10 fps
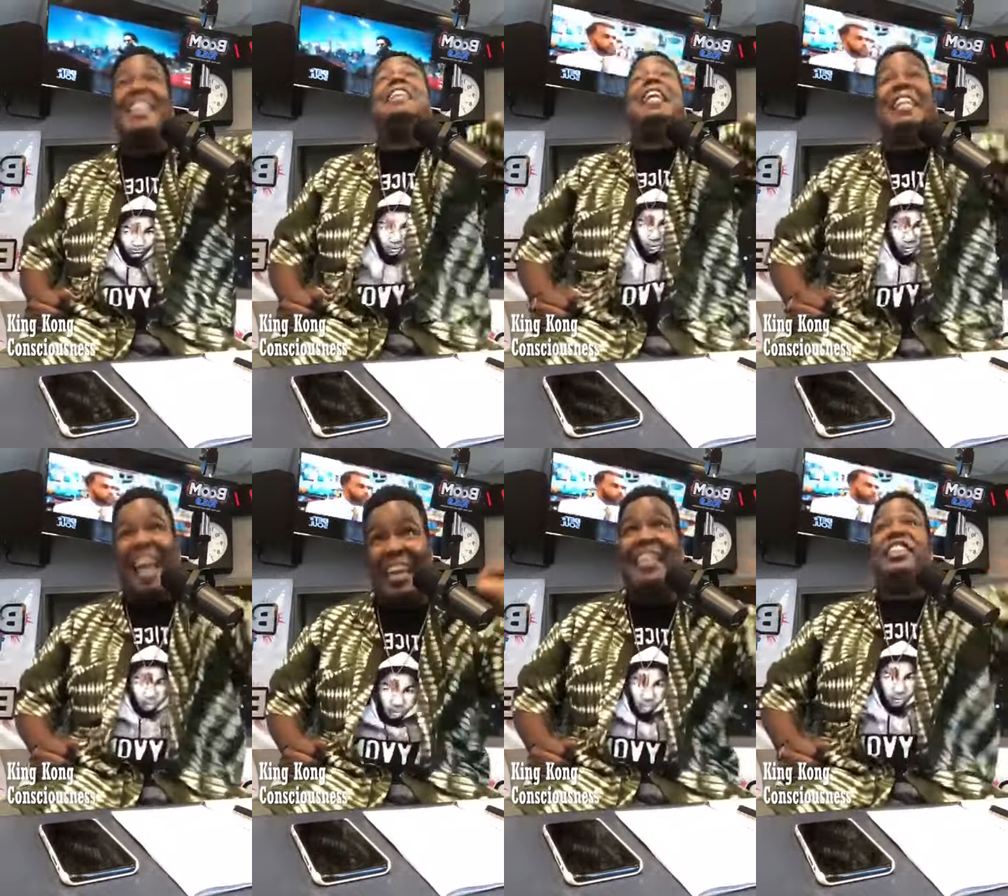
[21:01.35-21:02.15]
and then the
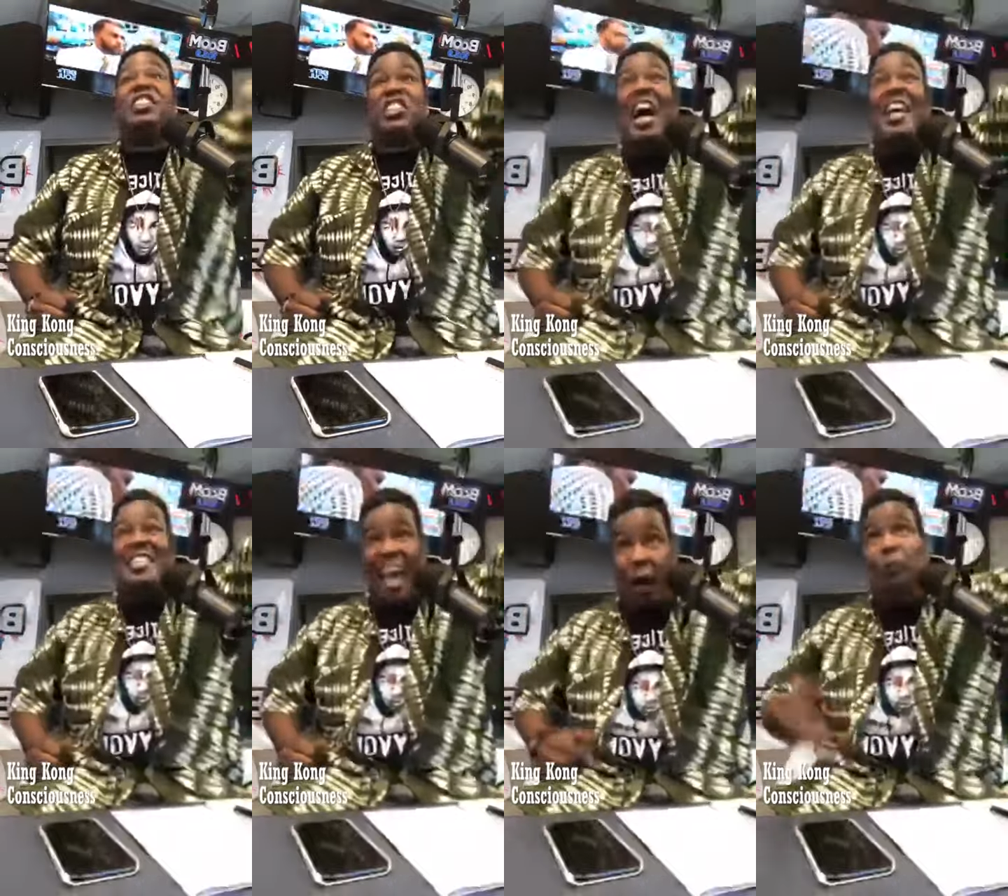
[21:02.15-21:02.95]
light
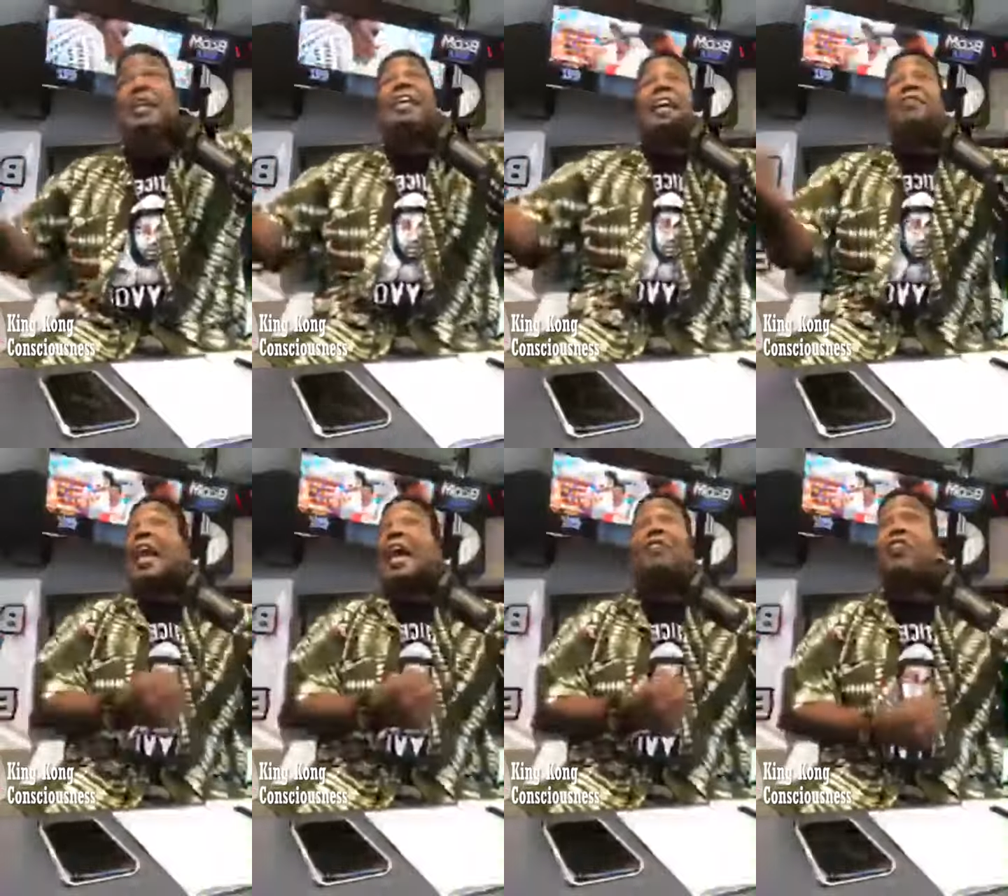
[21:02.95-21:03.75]
shines out, and
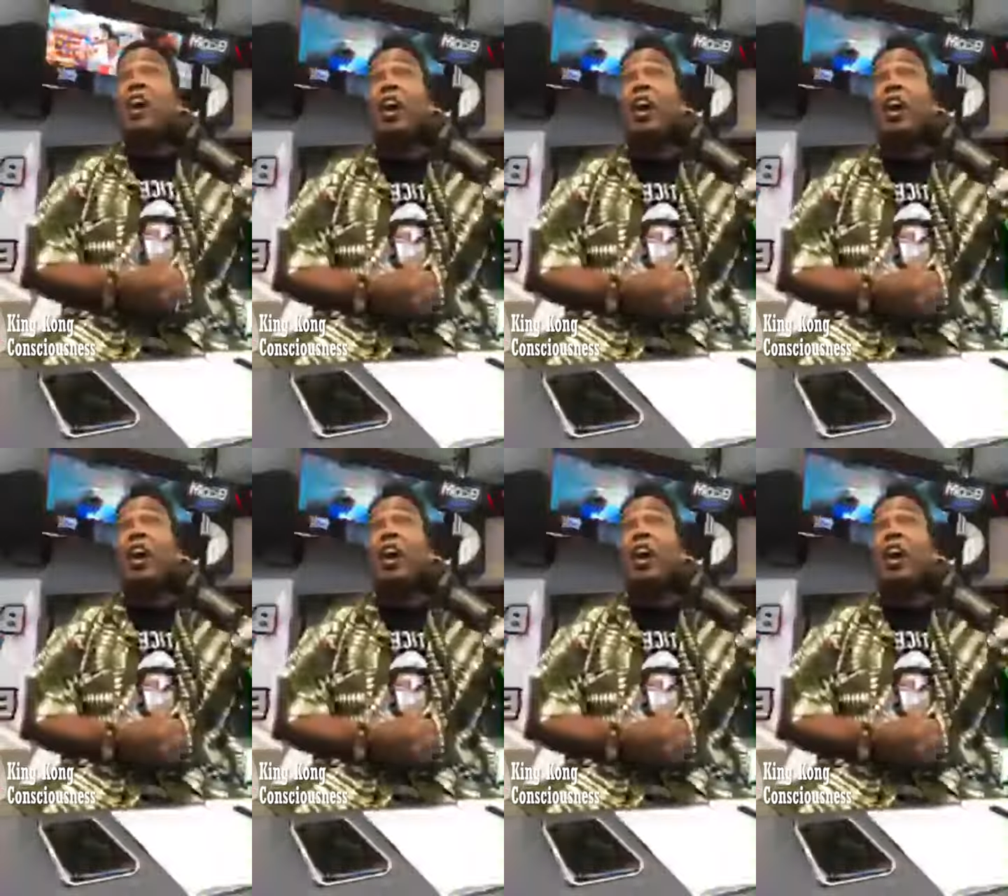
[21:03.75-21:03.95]
the life